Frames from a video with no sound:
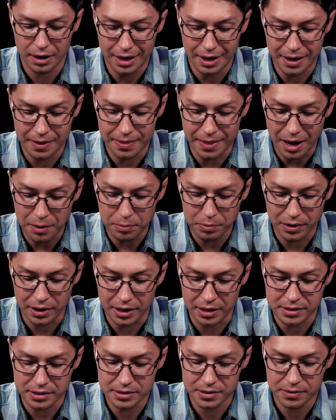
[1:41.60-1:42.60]
In that
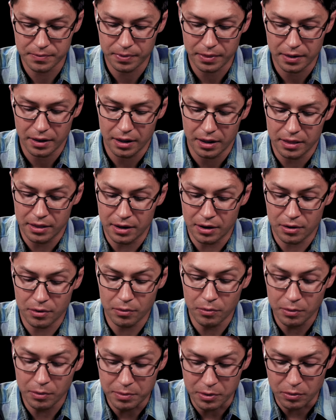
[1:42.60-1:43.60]
place there
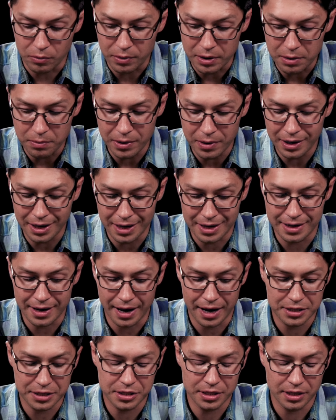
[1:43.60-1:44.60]
will be weeping and
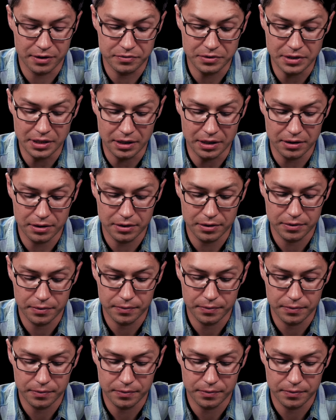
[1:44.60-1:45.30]
gnashing of teeth.